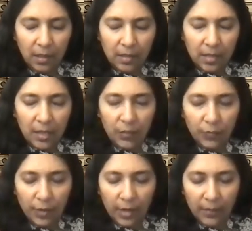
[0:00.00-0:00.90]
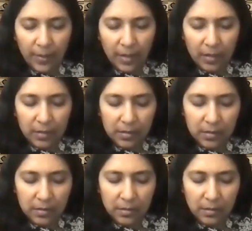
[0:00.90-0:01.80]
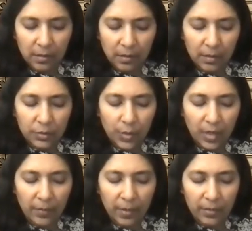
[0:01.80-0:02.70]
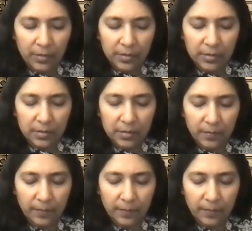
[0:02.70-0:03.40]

Thank you for helping us to help others.